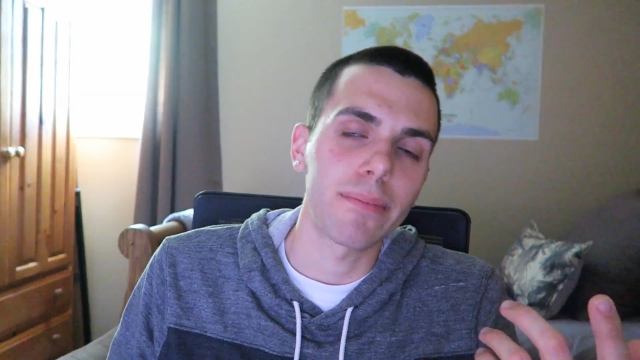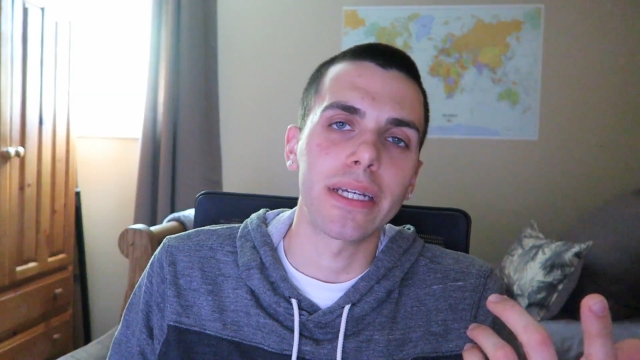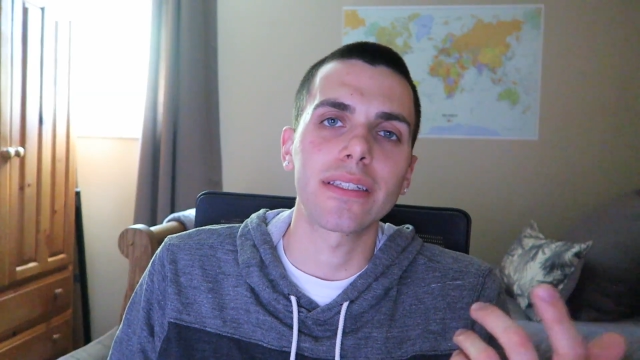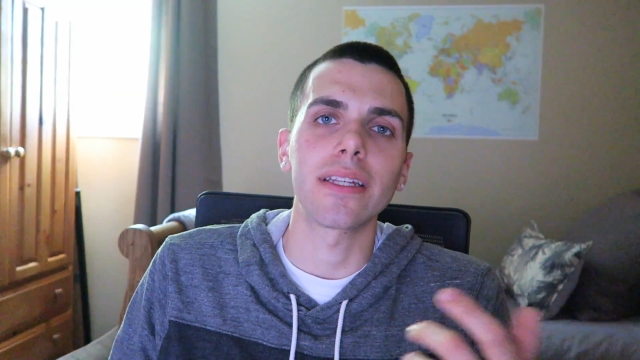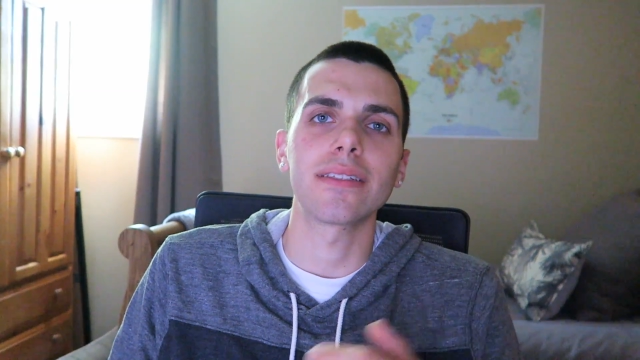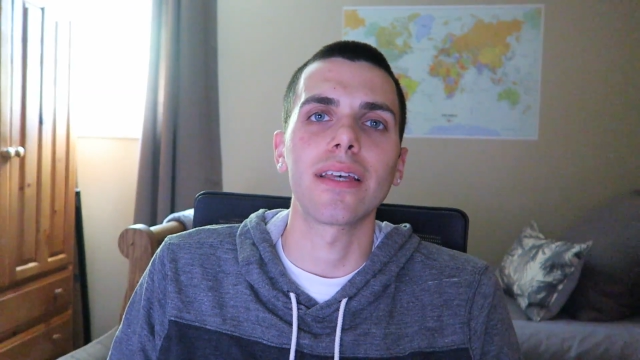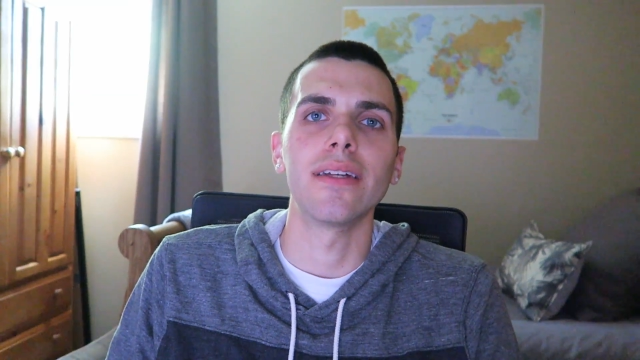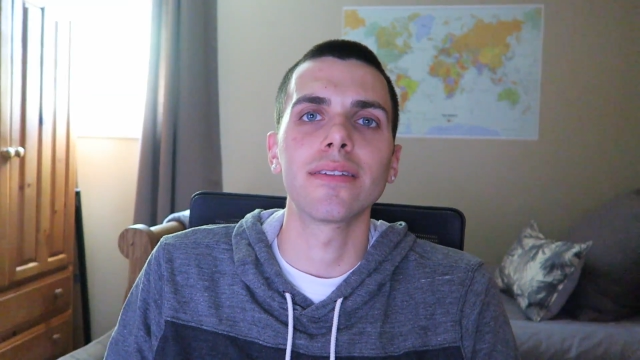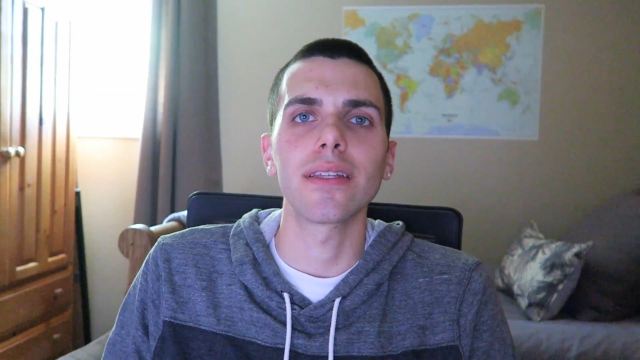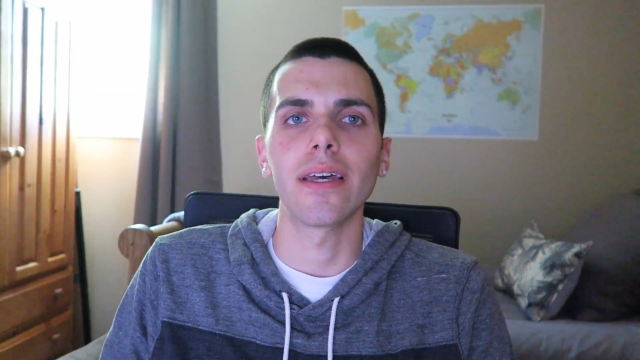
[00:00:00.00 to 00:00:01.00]
that makes any
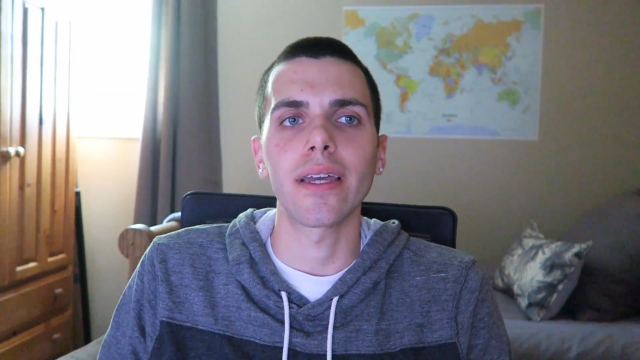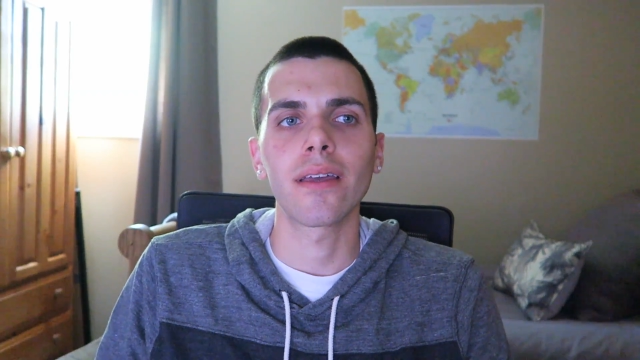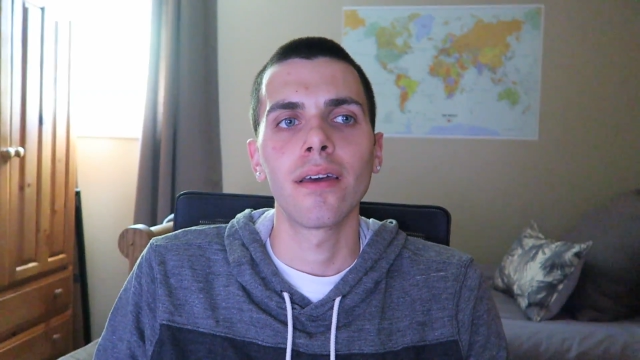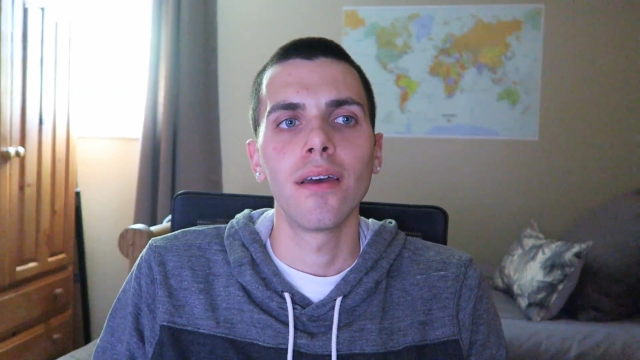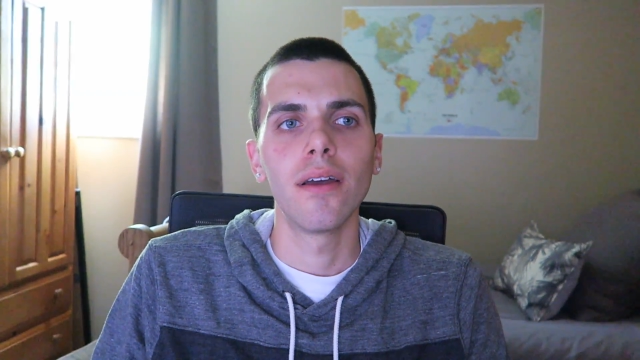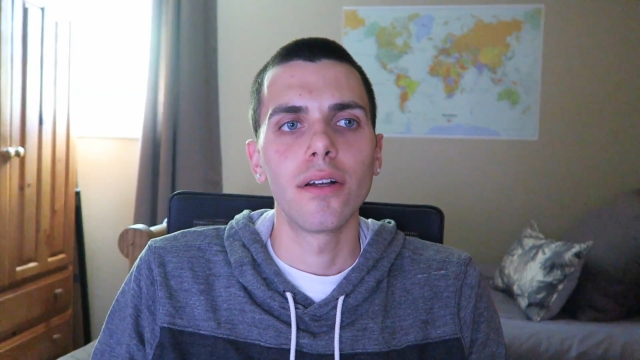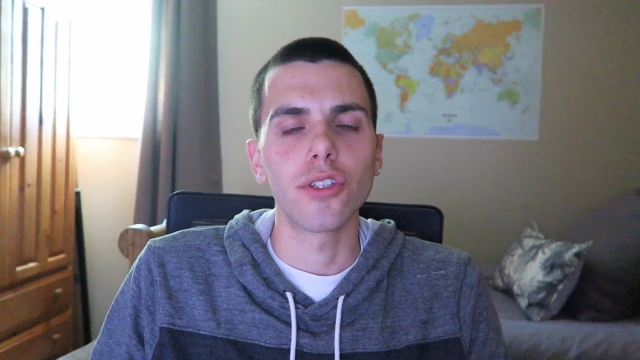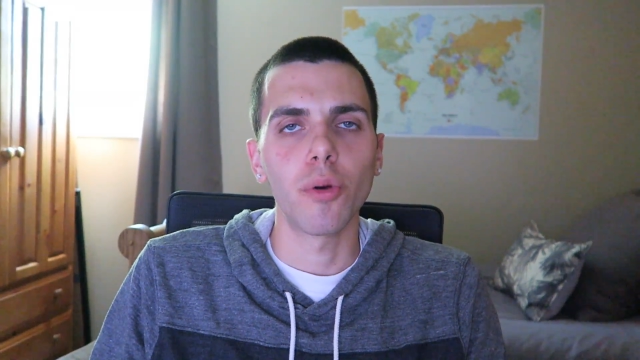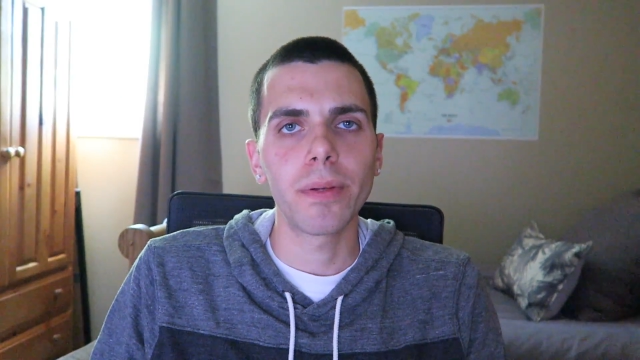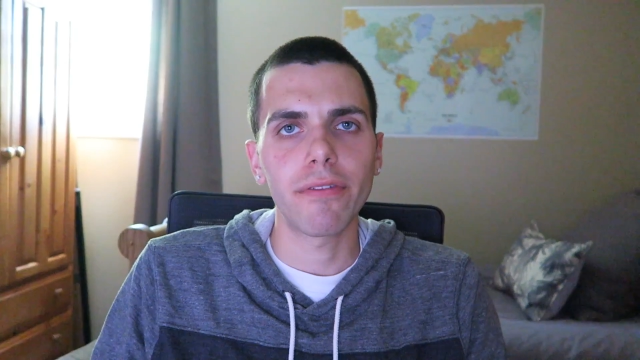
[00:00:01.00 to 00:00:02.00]
sense. Like,
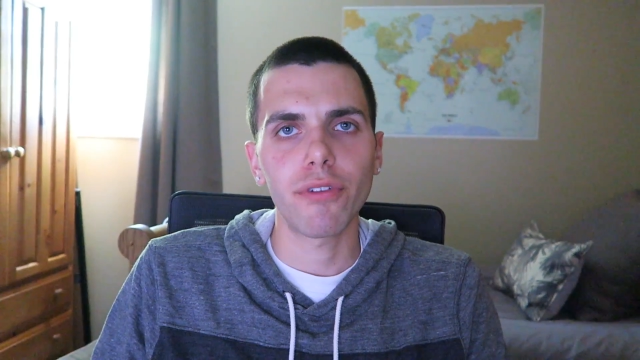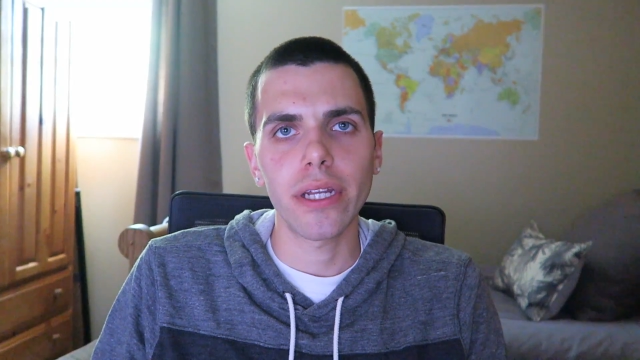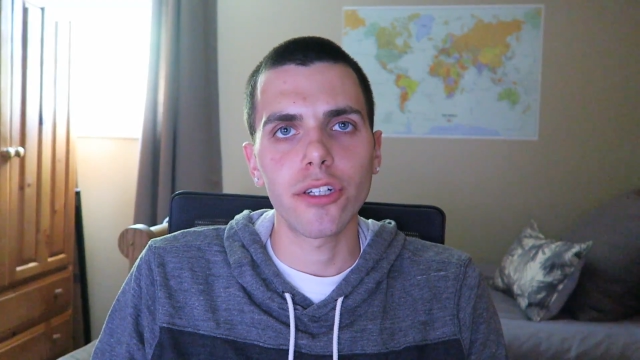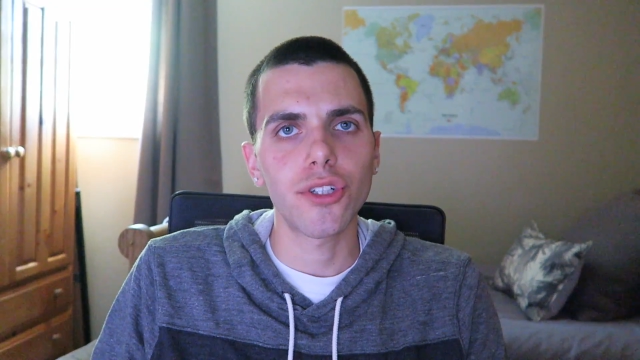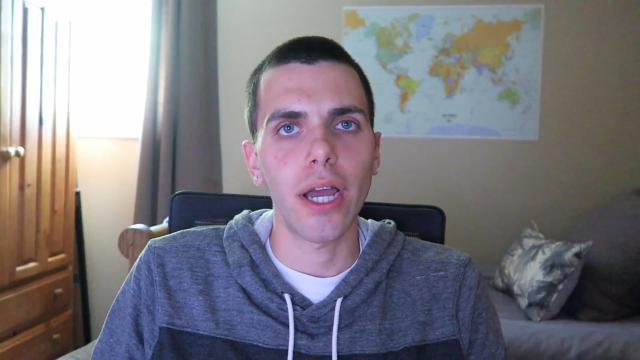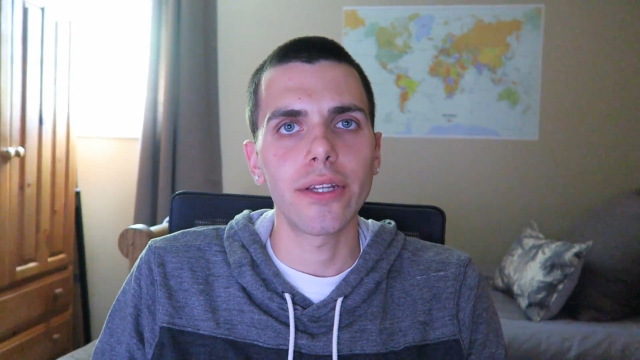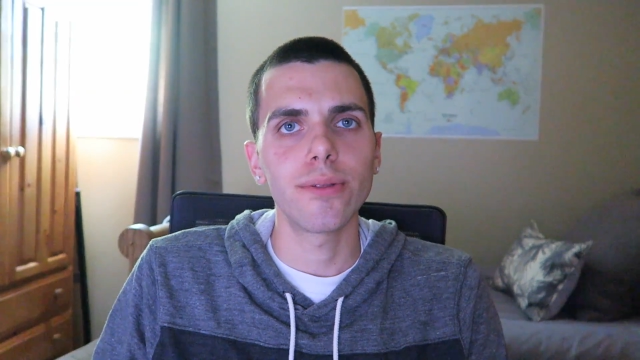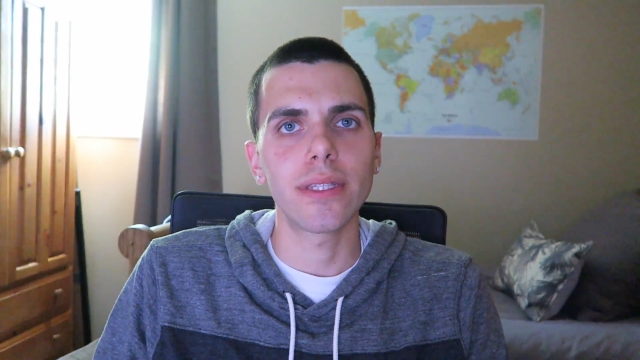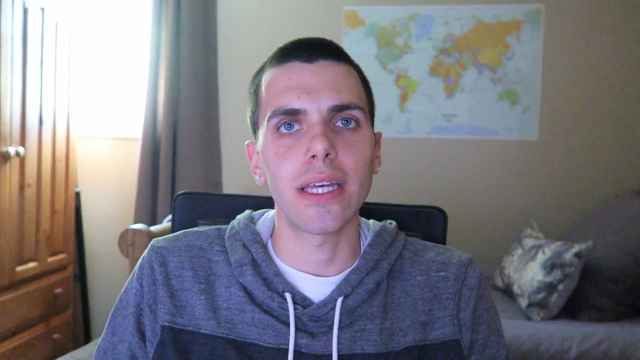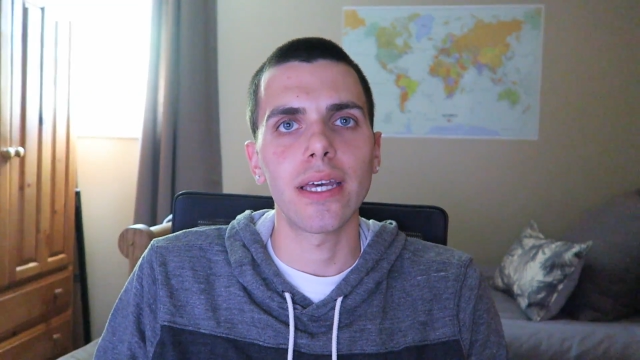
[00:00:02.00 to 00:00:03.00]
don't be afraid to try new
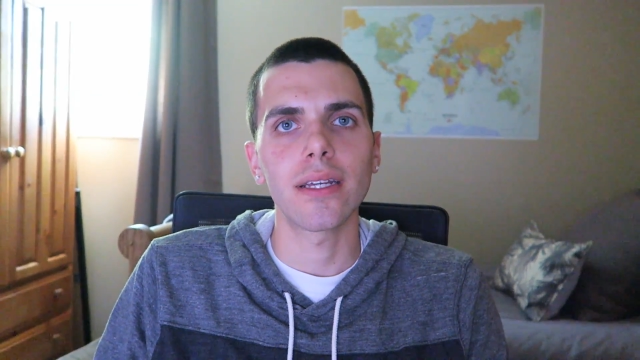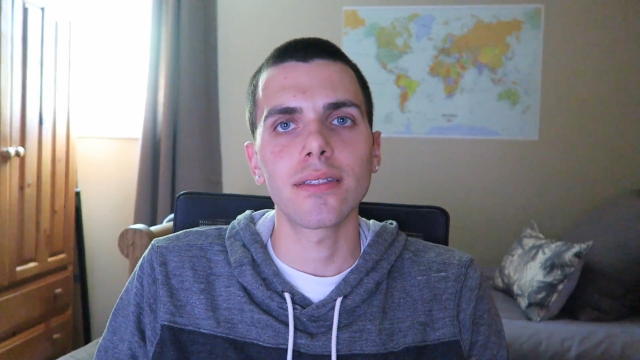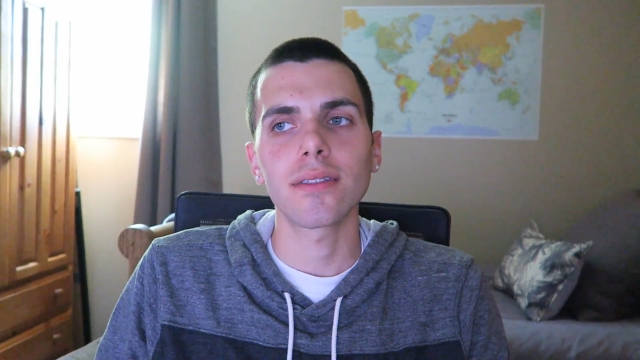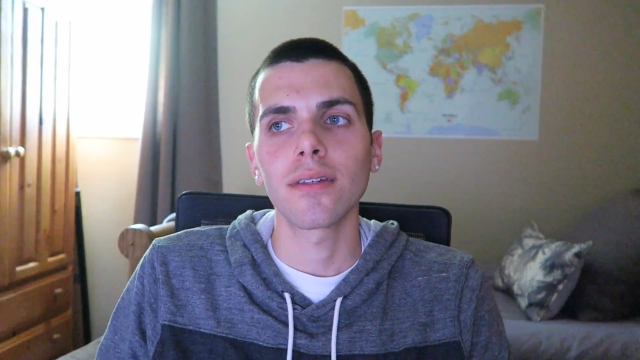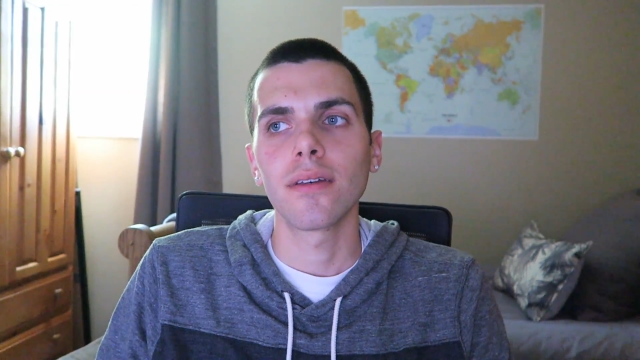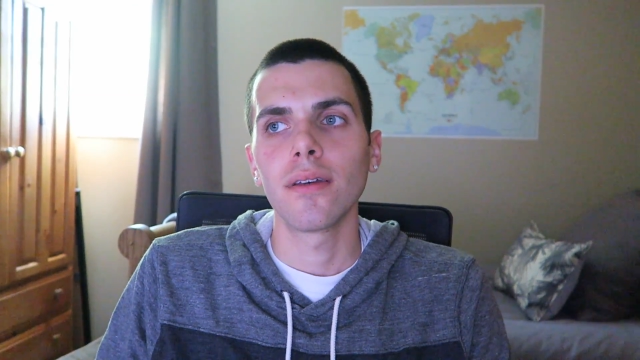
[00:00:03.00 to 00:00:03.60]
things.